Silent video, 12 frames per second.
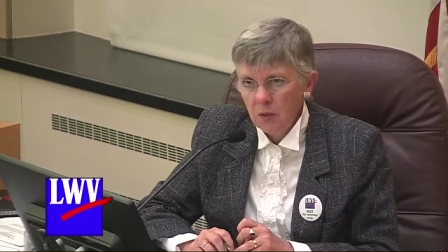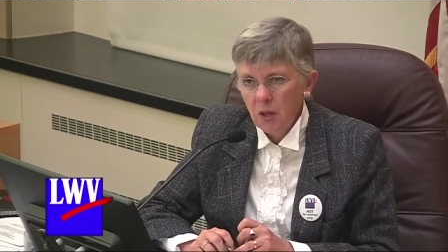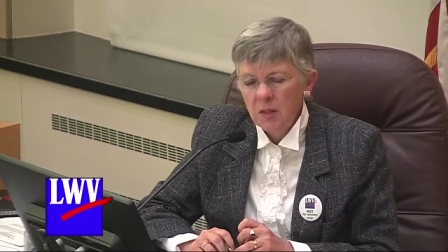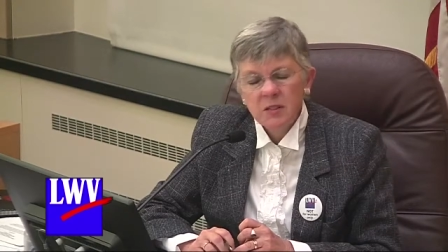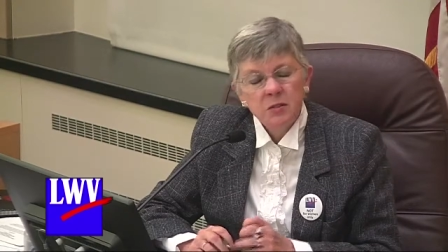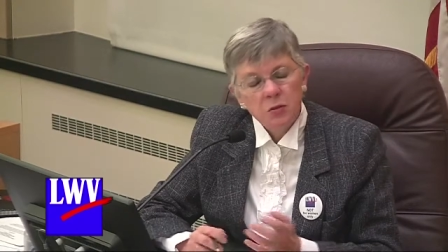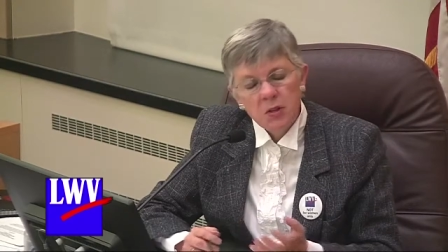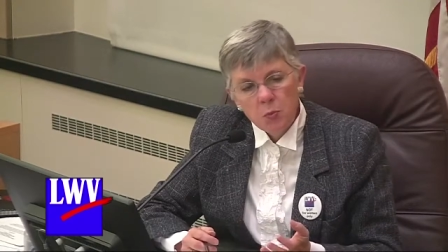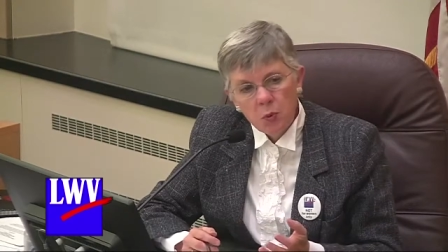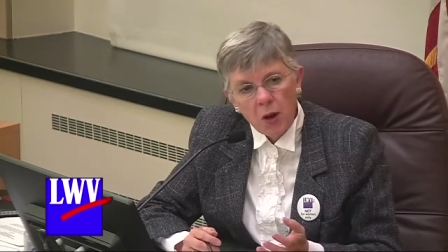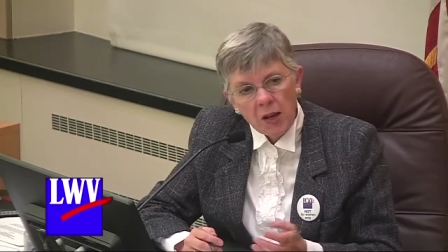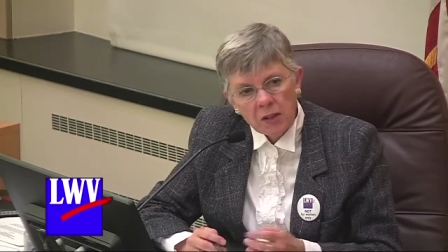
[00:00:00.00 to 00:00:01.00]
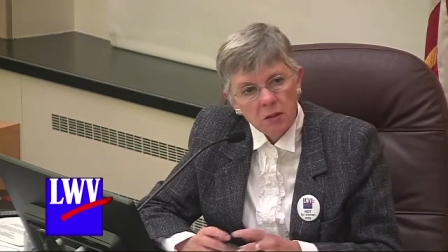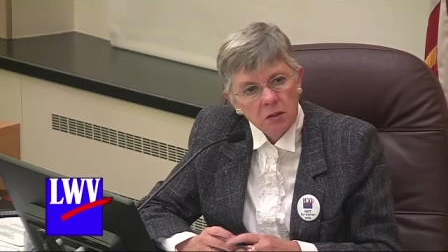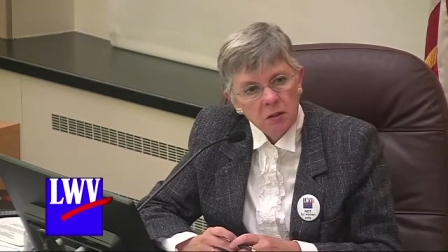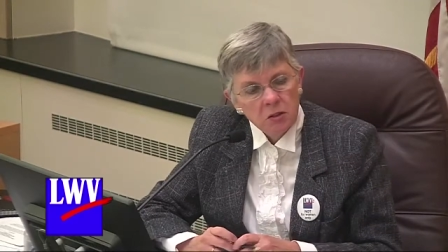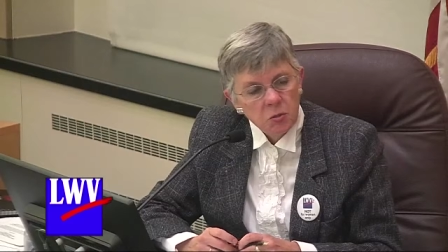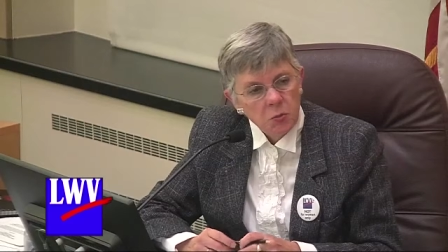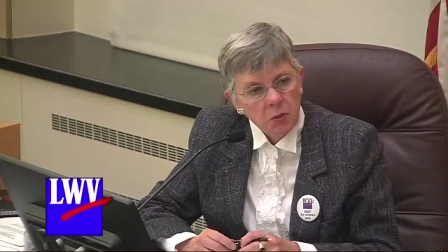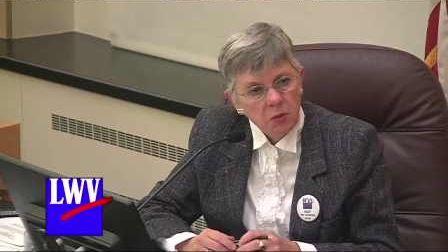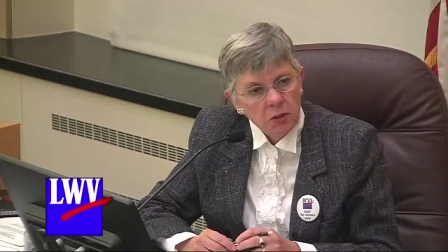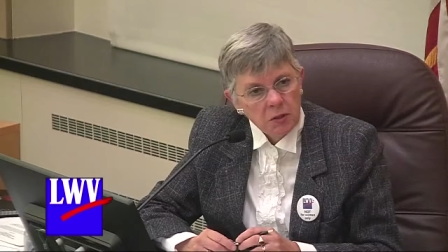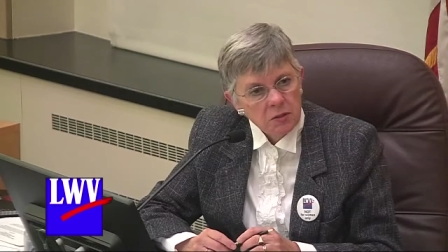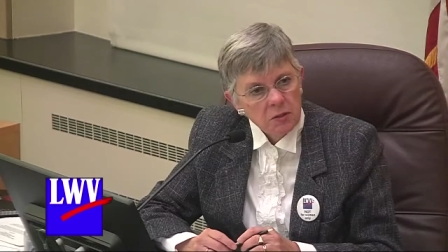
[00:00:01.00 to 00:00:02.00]
is there any practical
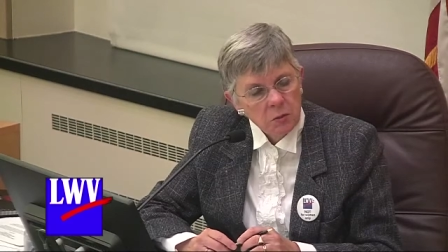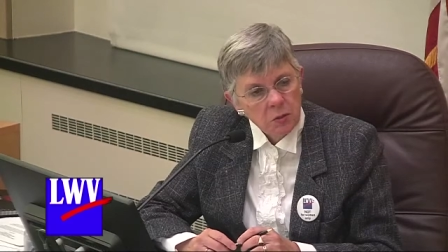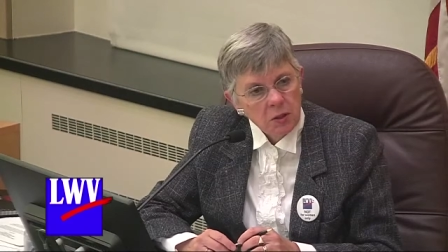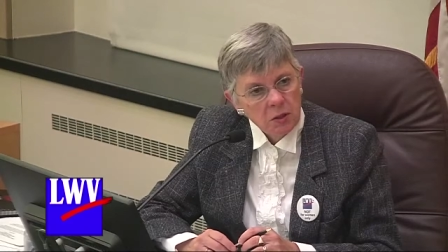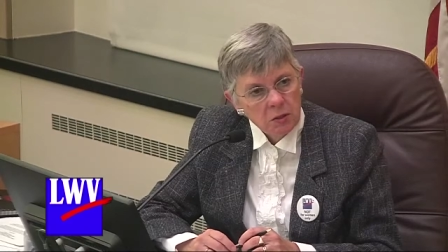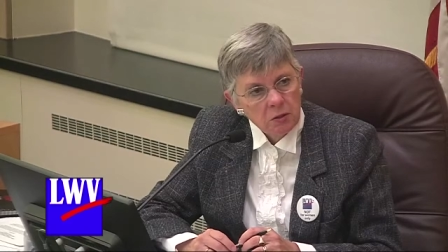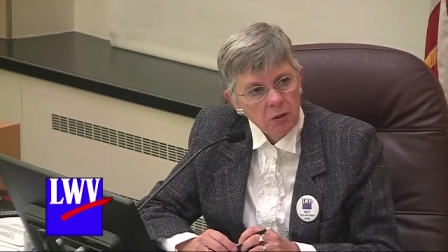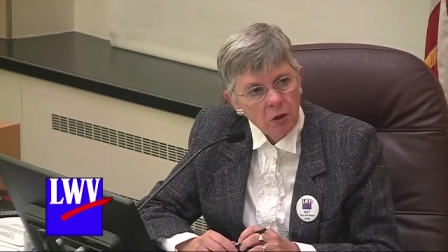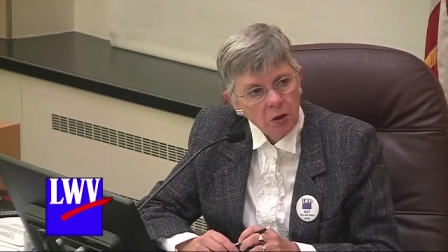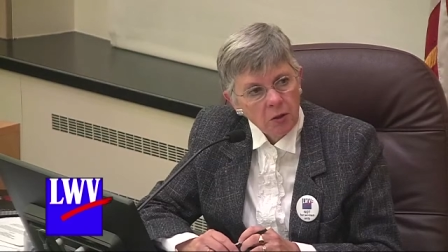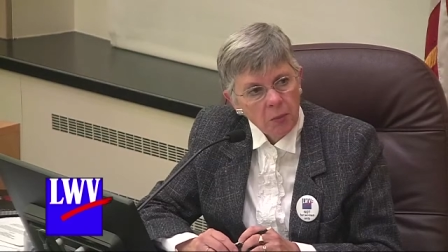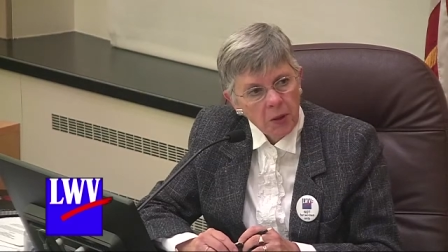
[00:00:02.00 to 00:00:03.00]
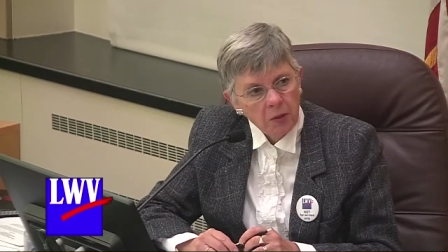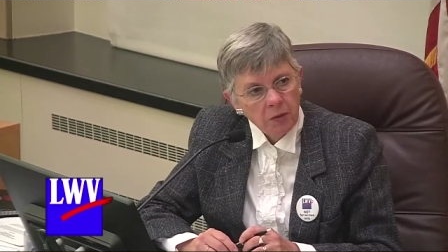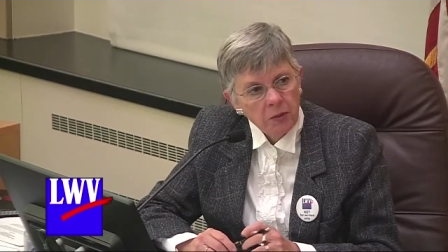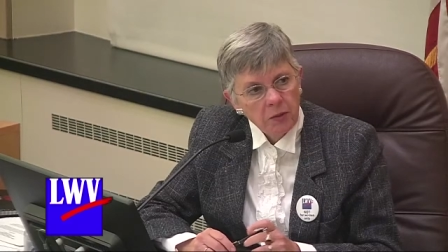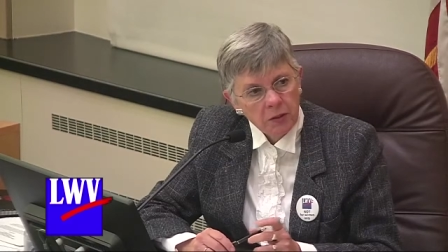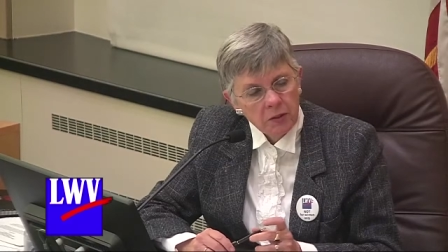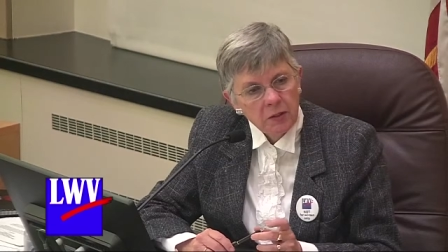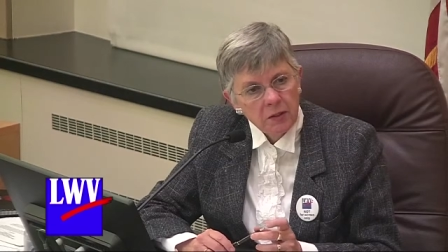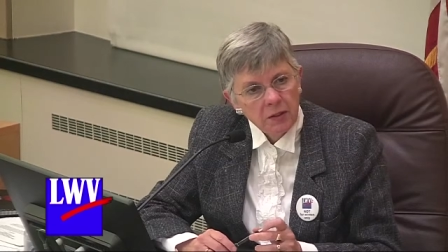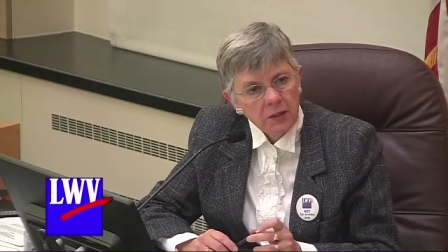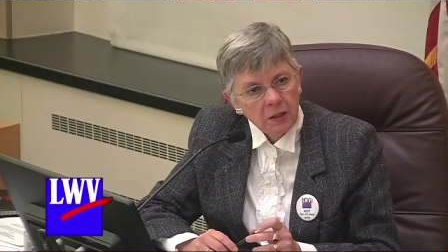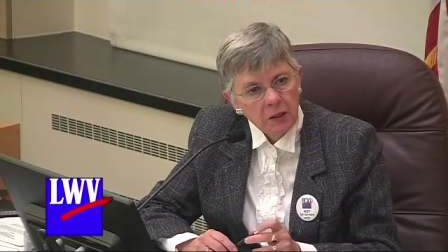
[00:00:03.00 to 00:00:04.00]
experience that we can talk about that
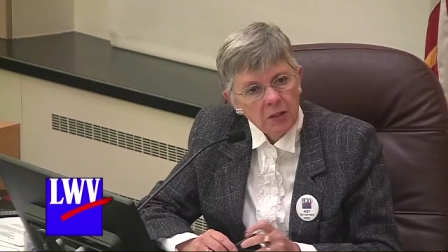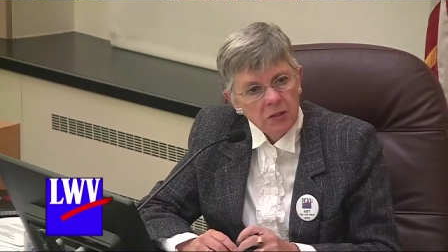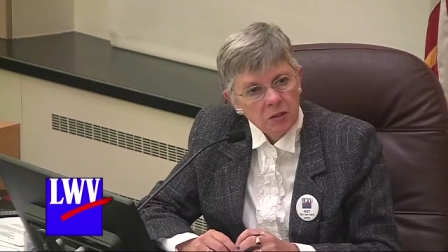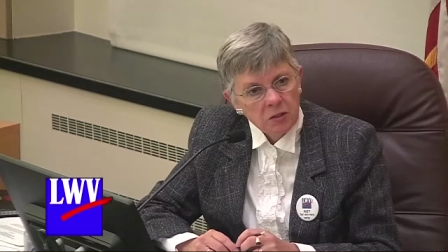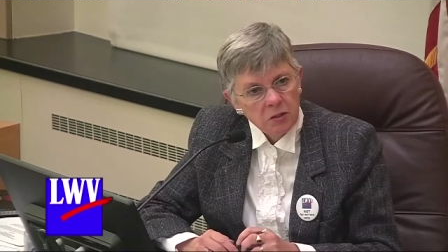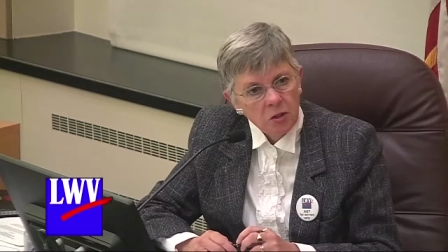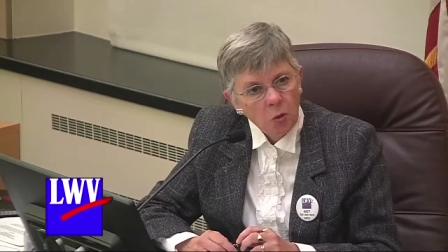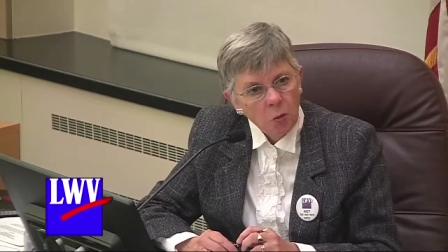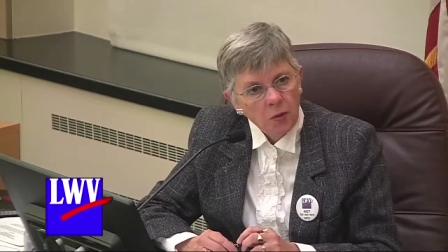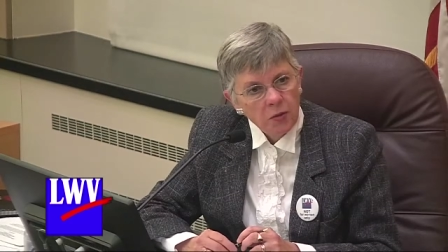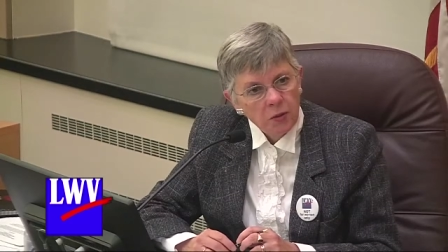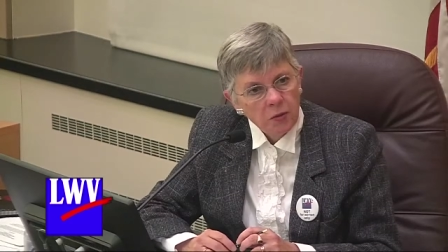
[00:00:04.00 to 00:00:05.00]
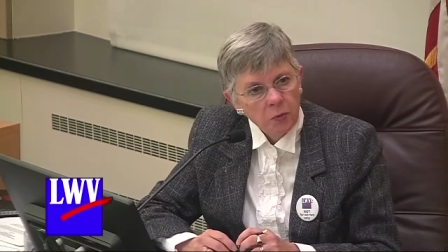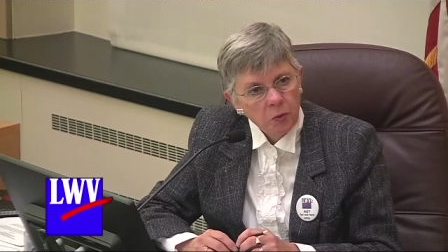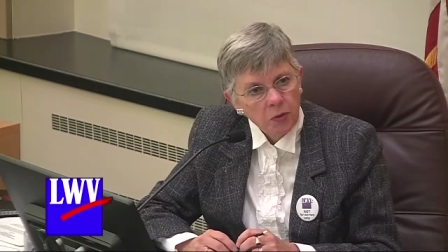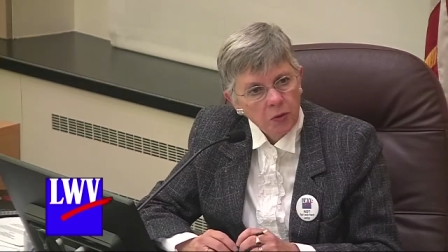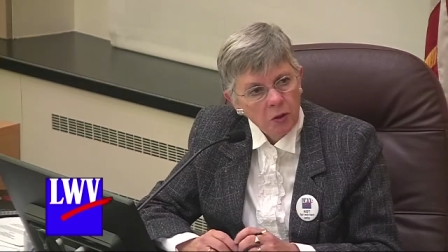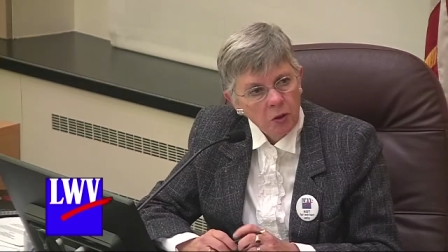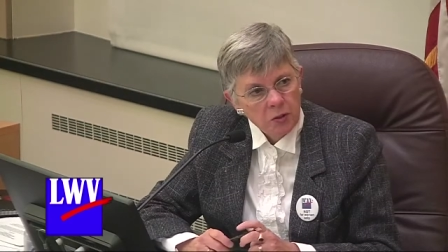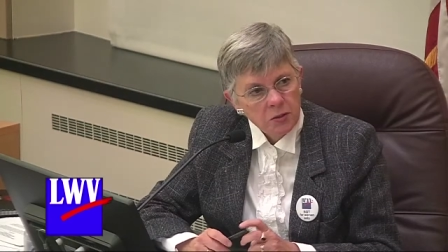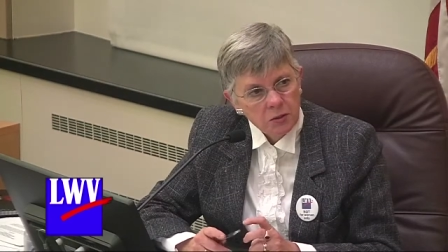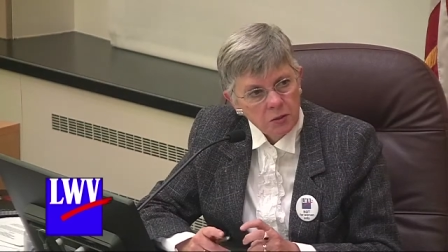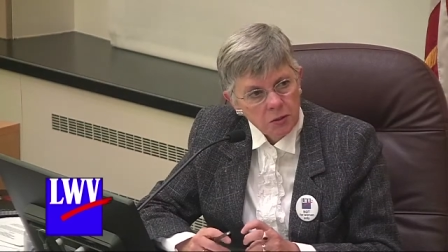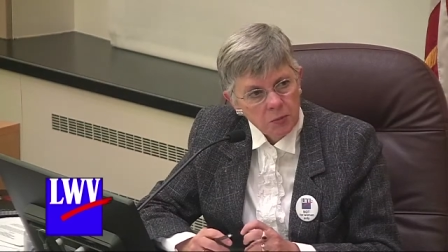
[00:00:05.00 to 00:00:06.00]
that lets us know what the what the costs
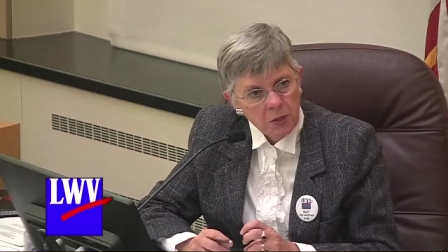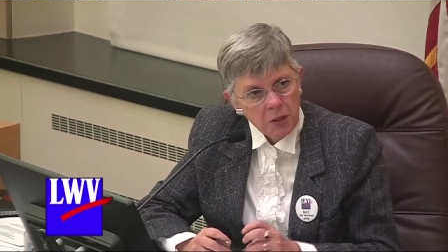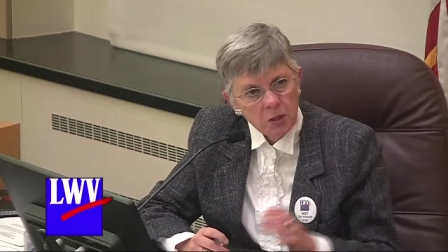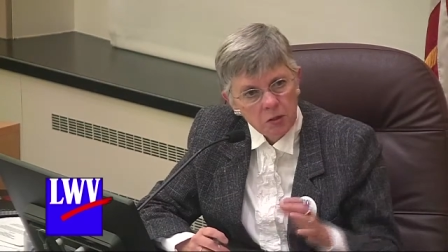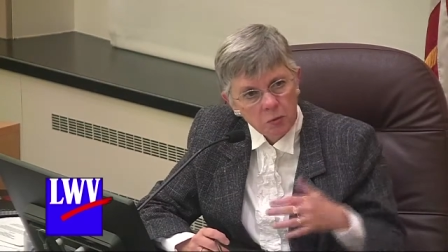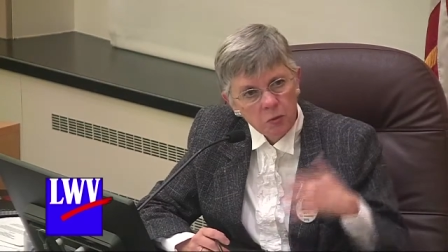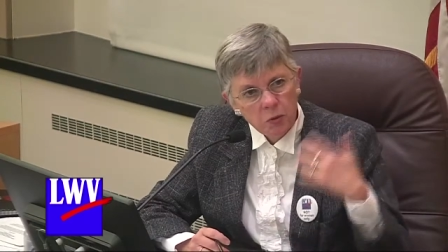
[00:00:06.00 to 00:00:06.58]
are going to be? Can, you,